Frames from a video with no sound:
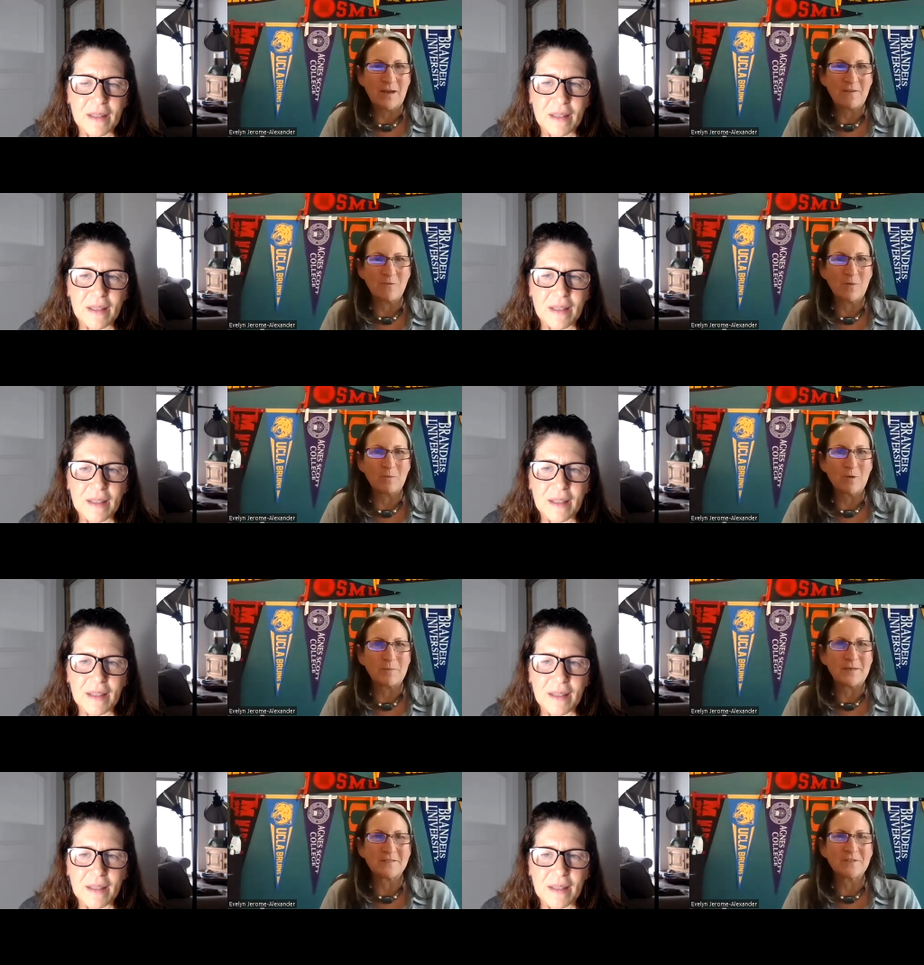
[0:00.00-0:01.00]
Speaker 1: You have one
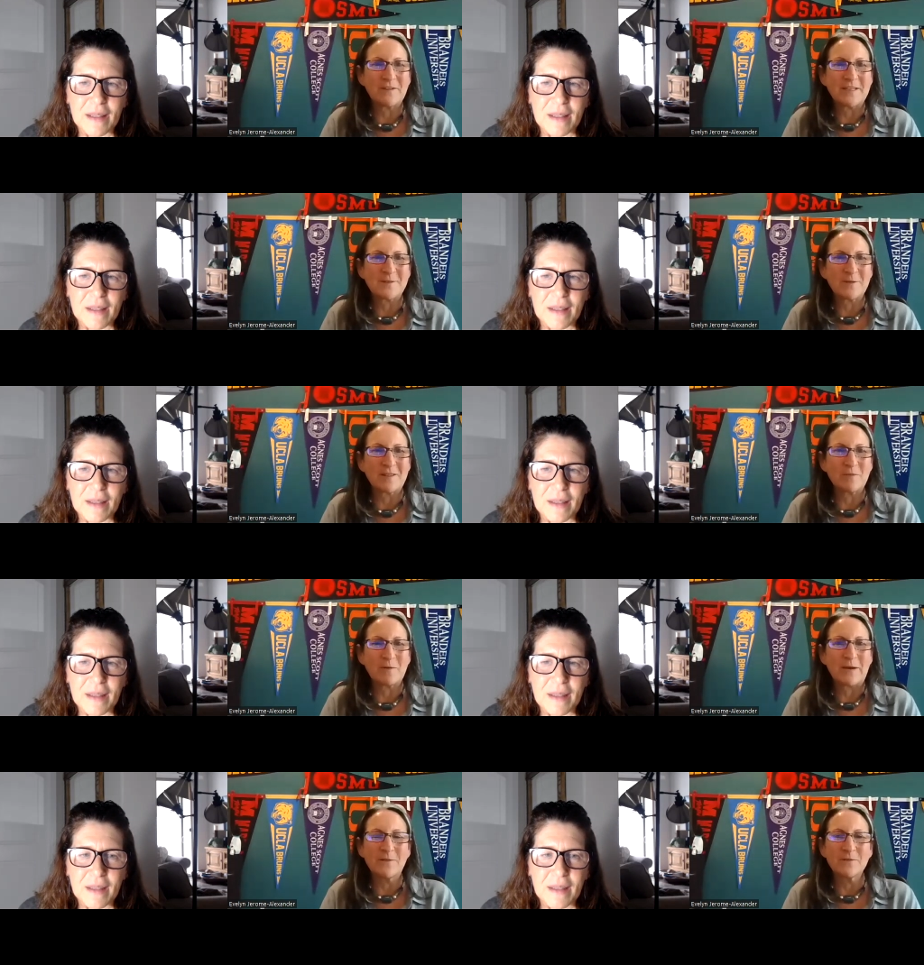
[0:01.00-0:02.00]
more piece of advice you want
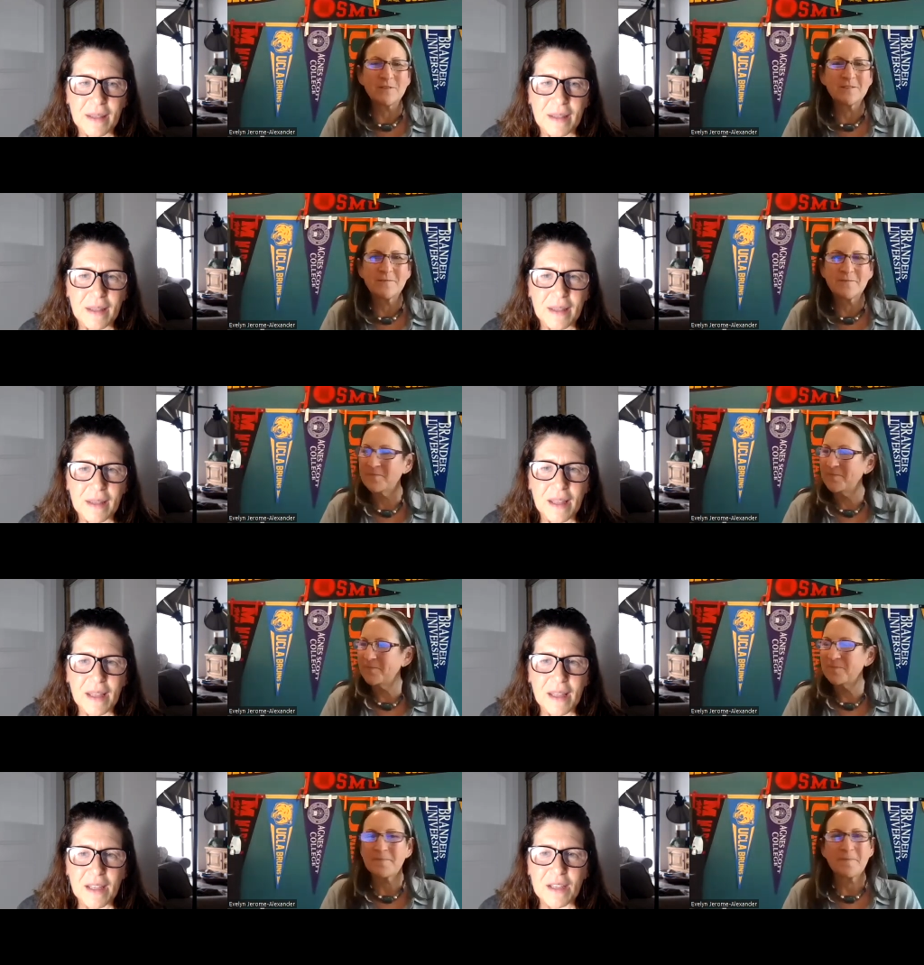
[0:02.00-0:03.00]
to throw out?
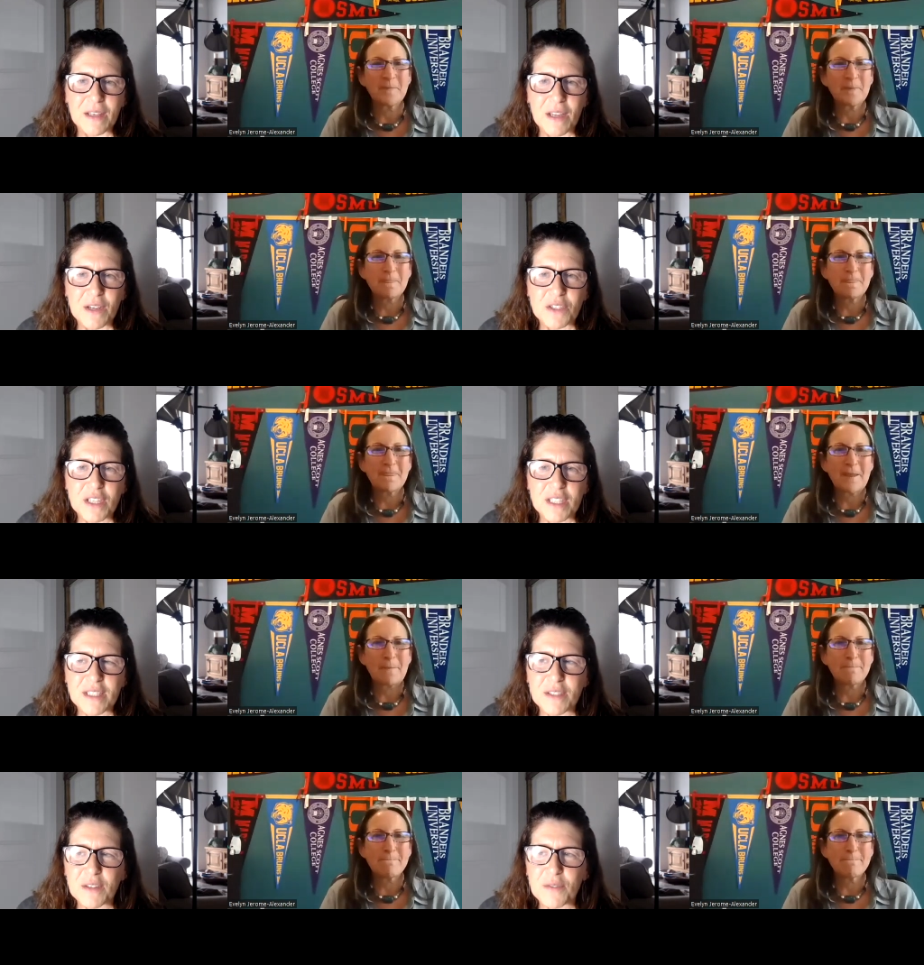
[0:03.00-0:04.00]
Speaker 2: No, just
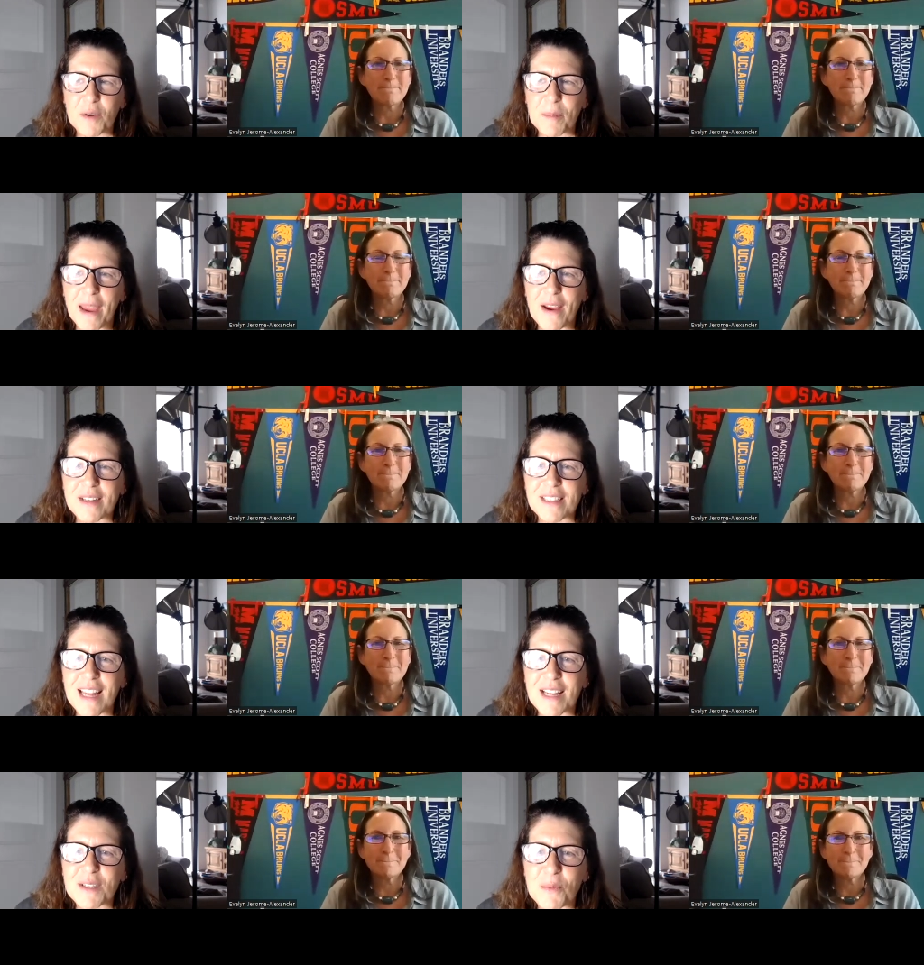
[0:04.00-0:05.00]
for parents not
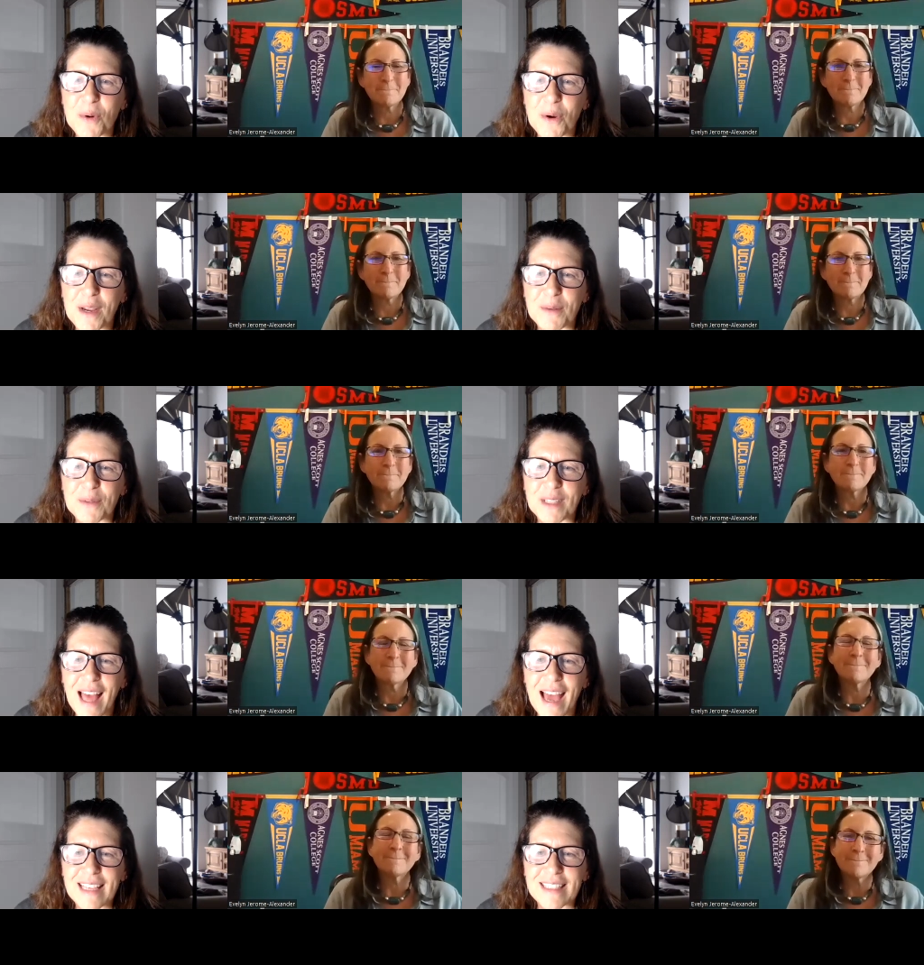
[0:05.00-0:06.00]
to worry and
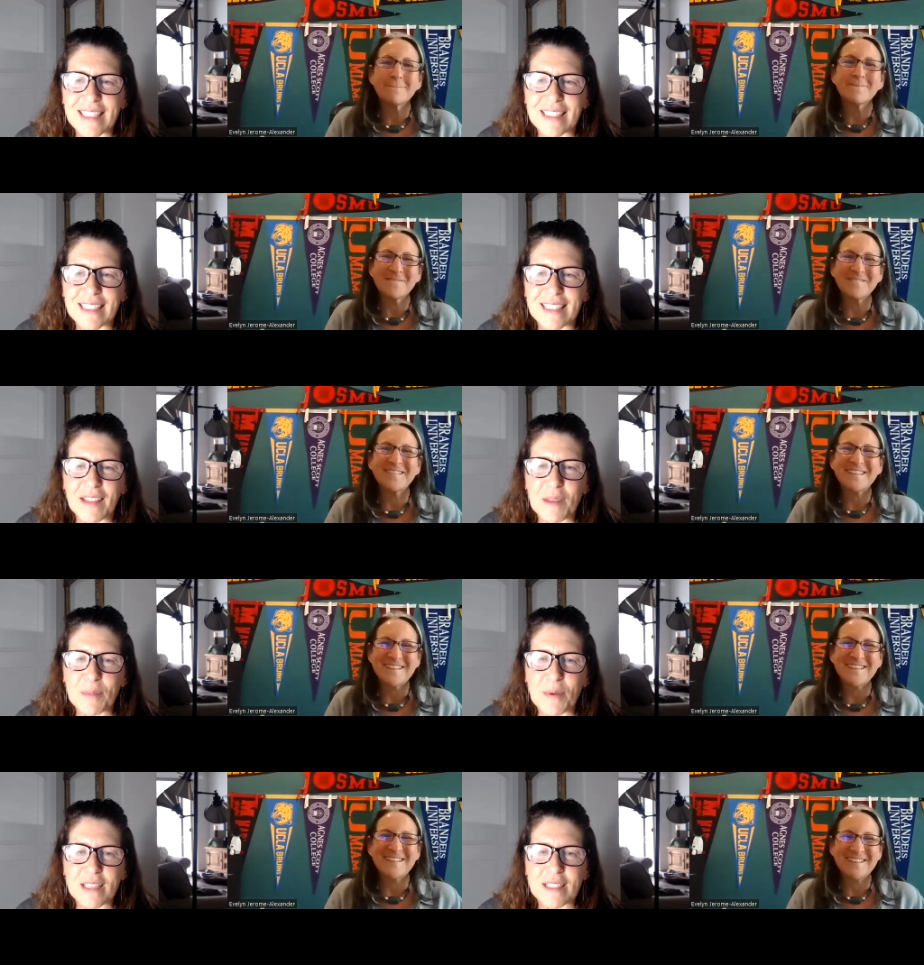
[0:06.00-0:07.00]
relax and let the
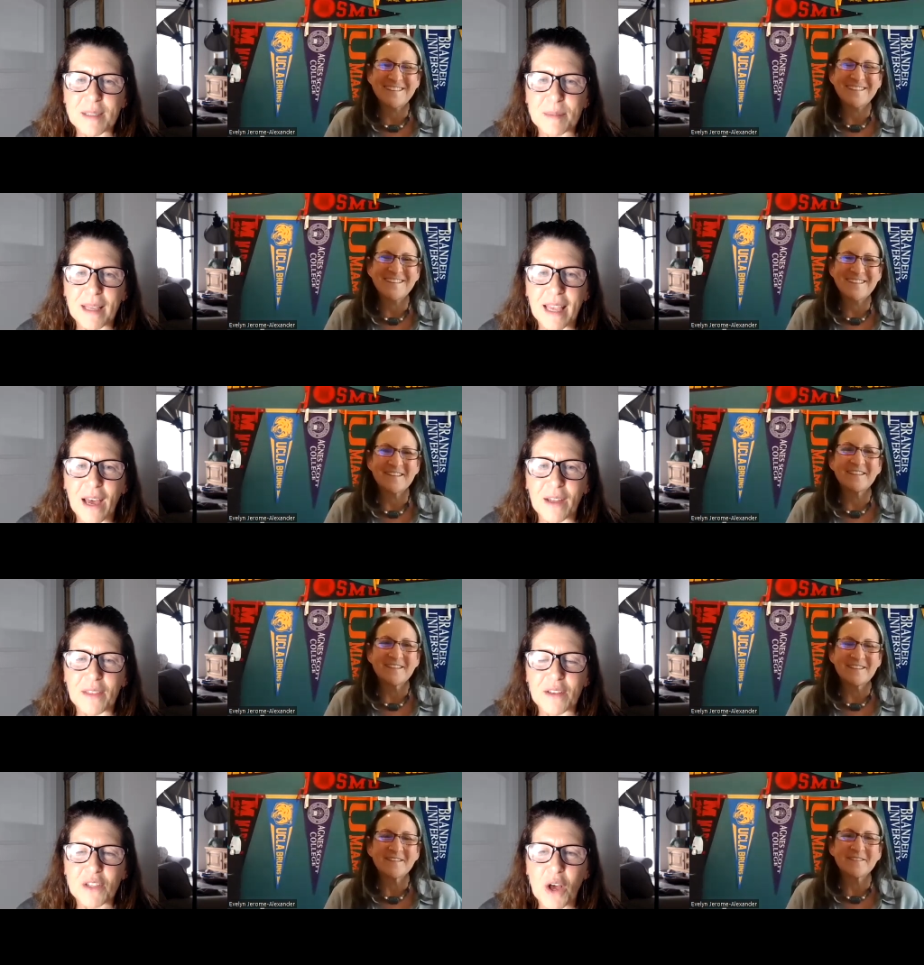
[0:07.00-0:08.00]
process play out. And
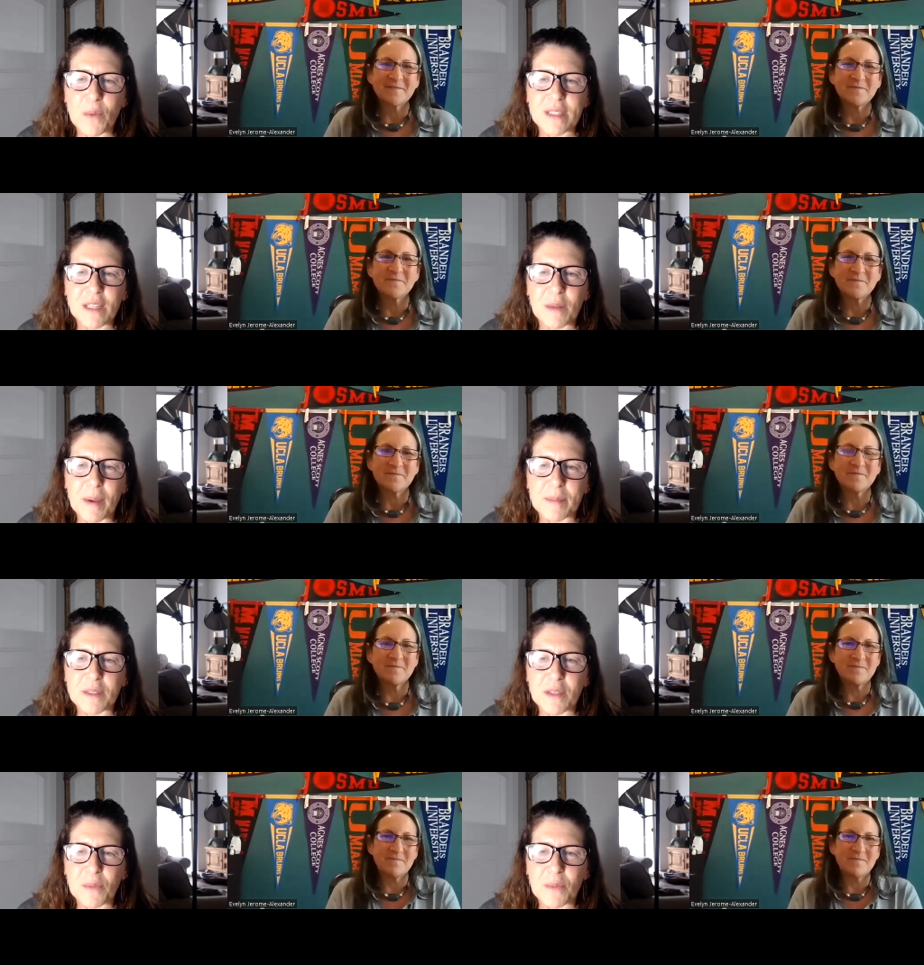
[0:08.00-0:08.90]
there's always little bumps in the